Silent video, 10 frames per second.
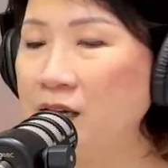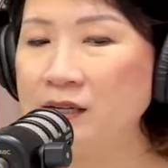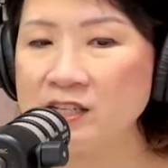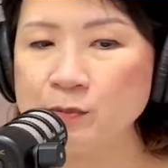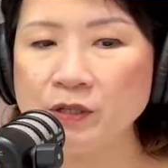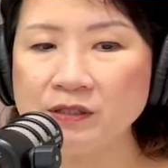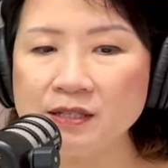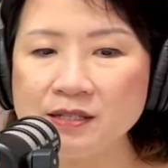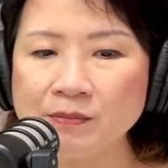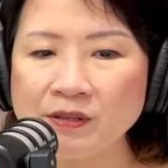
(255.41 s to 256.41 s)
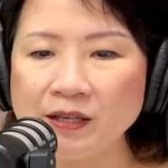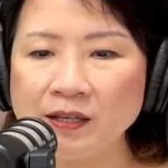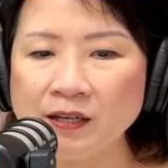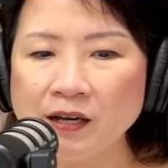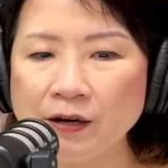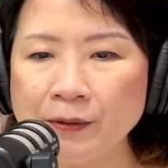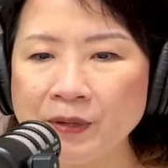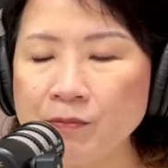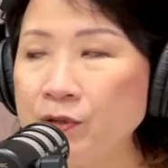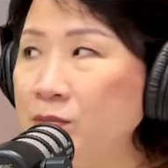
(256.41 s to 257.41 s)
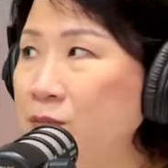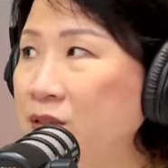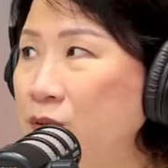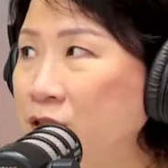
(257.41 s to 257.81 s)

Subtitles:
and I spotted something, I'd probably